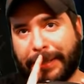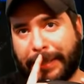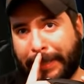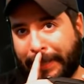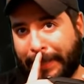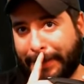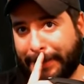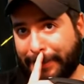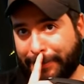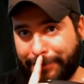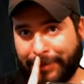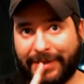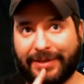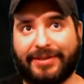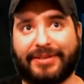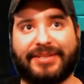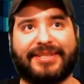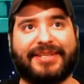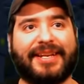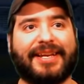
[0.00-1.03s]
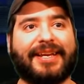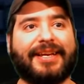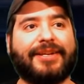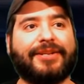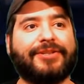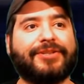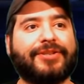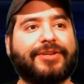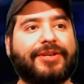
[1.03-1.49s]
the thing at the beginning of the
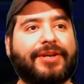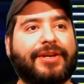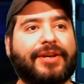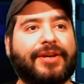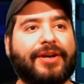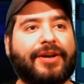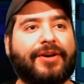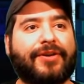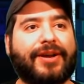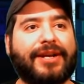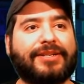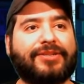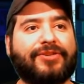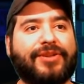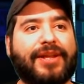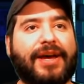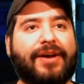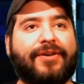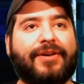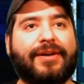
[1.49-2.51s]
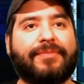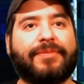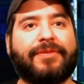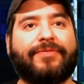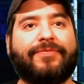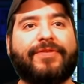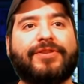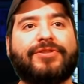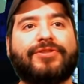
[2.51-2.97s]
stage. Alright, so now I'm
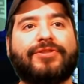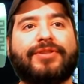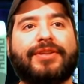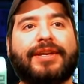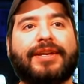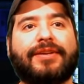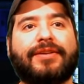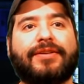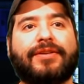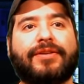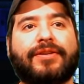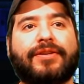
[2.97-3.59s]
officially...